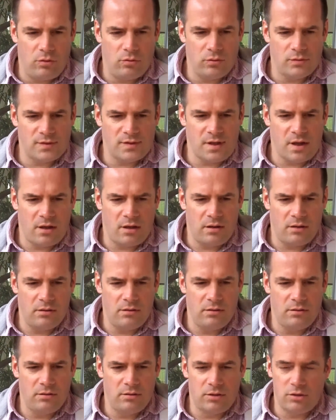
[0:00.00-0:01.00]
Also,
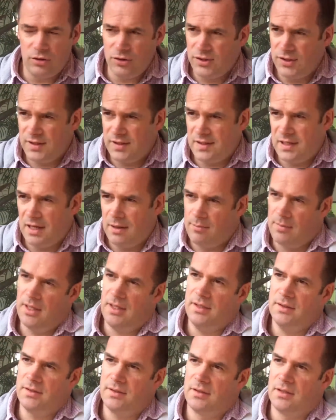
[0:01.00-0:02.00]
Cushy
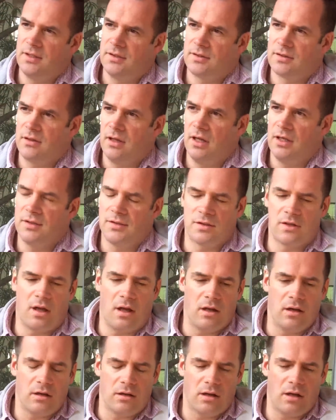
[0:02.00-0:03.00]
CMS has
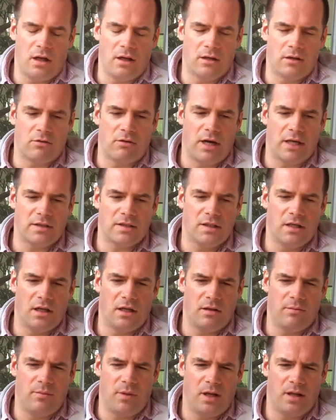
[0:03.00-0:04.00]
kind of cracked
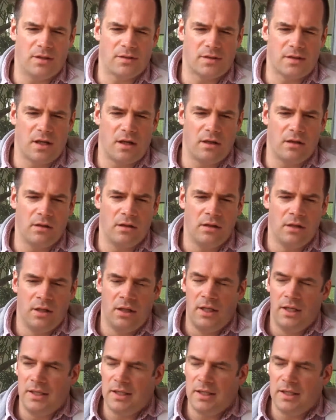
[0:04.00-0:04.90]
another milestone.